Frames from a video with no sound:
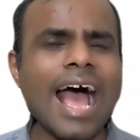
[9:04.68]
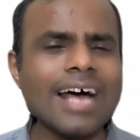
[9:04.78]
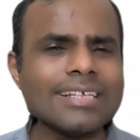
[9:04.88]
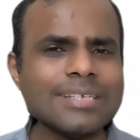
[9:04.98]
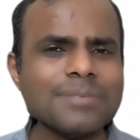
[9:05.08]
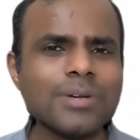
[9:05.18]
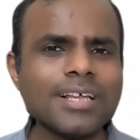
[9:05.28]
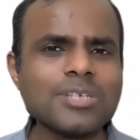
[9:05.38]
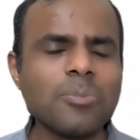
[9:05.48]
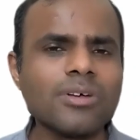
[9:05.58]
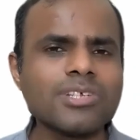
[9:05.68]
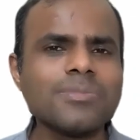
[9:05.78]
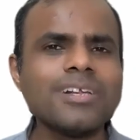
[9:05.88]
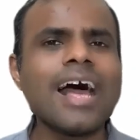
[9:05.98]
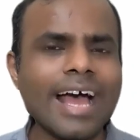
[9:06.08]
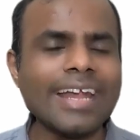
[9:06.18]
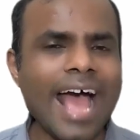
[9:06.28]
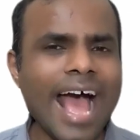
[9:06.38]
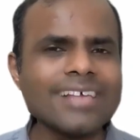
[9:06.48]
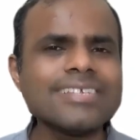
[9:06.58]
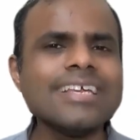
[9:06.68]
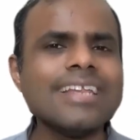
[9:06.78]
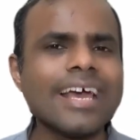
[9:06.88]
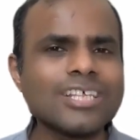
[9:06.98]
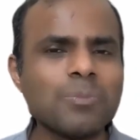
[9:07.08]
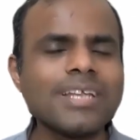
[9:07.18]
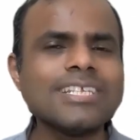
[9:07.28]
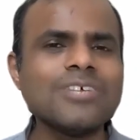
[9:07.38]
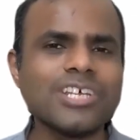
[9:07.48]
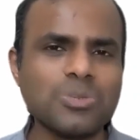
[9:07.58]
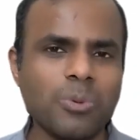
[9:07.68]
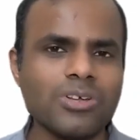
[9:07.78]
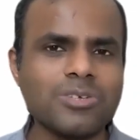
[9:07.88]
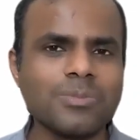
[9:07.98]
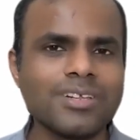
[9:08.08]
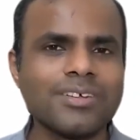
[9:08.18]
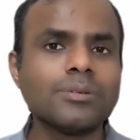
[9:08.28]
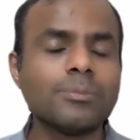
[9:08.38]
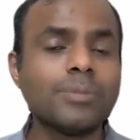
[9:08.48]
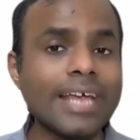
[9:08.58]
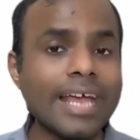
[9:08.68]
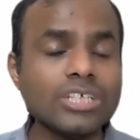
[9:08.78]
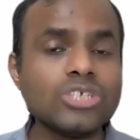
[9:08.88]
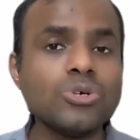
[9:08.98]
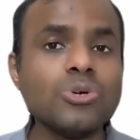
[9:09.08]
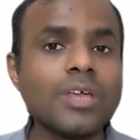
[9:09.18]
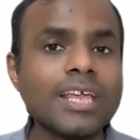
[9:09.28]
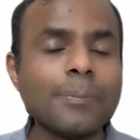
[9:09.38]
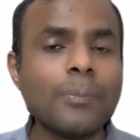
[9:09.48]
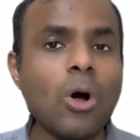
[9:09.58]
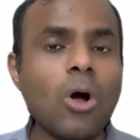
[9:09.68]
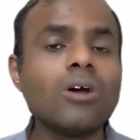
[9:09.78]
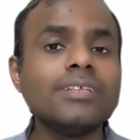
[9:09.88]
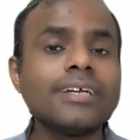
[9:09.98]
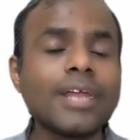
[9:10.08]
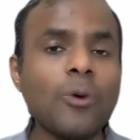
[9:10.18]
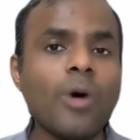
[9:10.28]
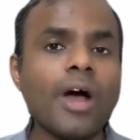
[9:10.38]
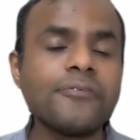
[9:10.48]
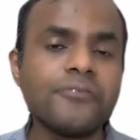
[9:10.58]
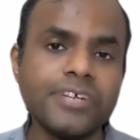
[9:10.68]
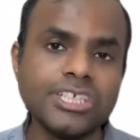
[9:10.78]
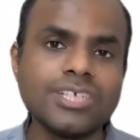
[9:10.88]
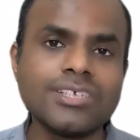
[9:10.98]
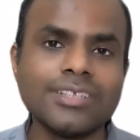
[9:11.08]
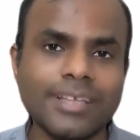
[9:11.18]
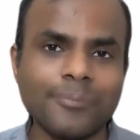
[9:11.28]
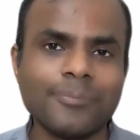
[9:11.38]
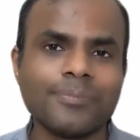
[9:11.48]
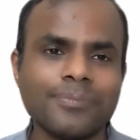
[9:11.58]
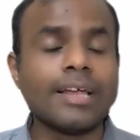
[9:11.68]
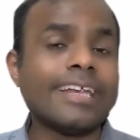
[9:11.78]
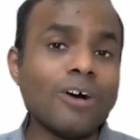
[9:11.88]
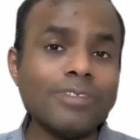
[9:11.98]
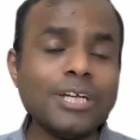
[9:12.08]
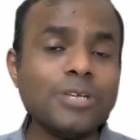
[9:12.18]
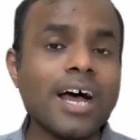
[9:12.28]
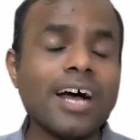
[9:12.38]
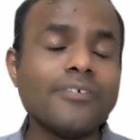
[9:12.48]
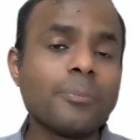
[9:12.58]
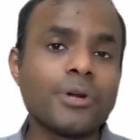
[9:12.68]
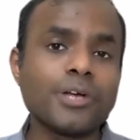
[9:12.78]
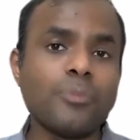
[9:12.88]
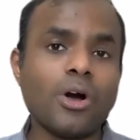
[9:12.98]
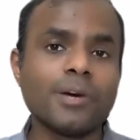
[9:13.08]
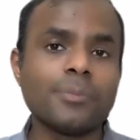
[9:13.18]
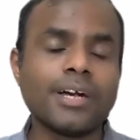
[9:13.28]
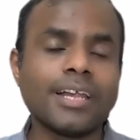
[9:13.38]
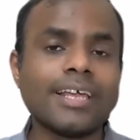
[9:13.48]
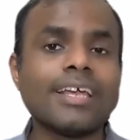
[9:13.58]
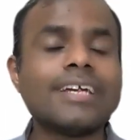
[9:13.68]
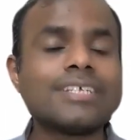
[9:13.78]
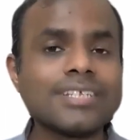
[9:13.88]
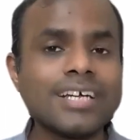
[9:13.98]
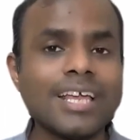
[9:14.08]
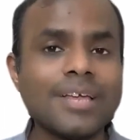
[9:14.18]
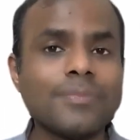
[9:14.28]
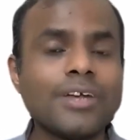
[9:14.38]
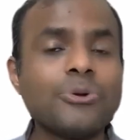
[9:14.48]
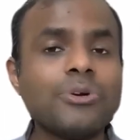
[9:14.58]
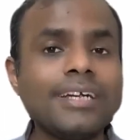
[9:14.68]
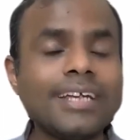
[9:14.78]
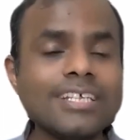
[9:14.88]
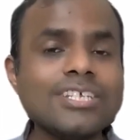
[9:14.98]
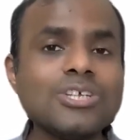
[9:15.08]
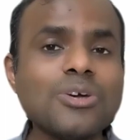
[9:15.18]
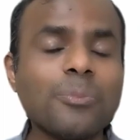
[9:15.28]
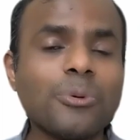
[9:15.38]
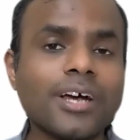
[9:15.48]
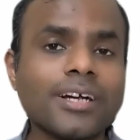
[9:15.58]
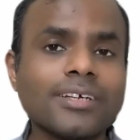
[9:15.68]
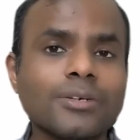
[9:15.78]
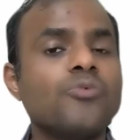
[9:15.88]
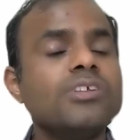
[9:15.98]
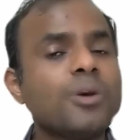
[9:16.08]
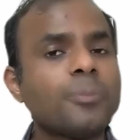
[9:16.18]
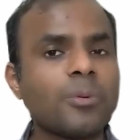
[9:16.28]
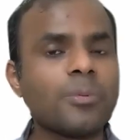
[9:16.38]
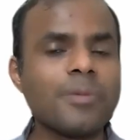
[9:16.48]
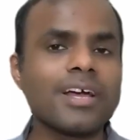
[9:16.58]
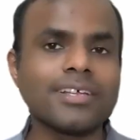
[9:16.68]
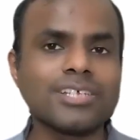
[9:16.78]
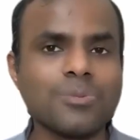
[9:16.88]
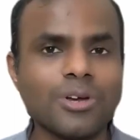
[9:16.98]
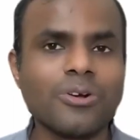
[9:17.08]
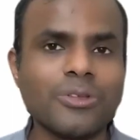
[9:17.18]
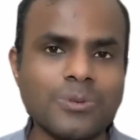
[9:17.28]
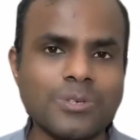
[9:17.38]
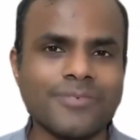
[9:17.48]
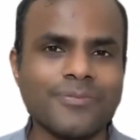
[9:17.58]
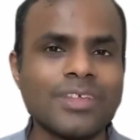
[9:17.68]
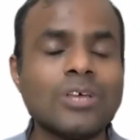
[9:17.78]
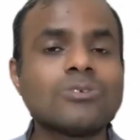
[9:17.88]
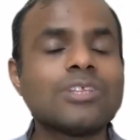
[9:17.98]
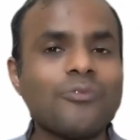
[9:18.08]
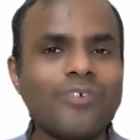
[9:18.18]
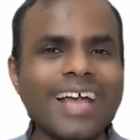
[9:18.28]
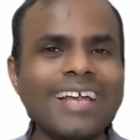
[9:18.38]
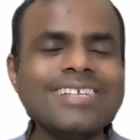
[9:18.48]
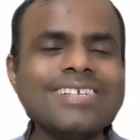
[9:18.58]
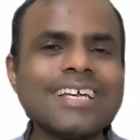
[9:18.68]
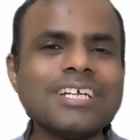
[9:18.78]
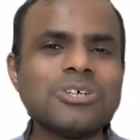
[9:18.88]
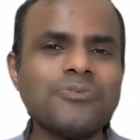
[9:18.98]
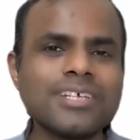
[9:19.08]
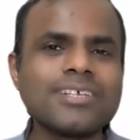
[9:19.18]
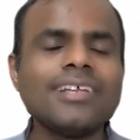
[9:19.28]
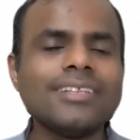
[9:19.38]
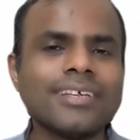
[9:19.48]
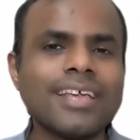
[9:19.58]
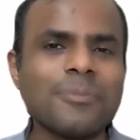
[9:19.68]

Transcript: as simple as possible and as inexpensive as possible, but ensure to keep all the required features in them. Now that you have your product mockup ready, it's time that you test your product with your probable customer or user. So the final stage of design thinking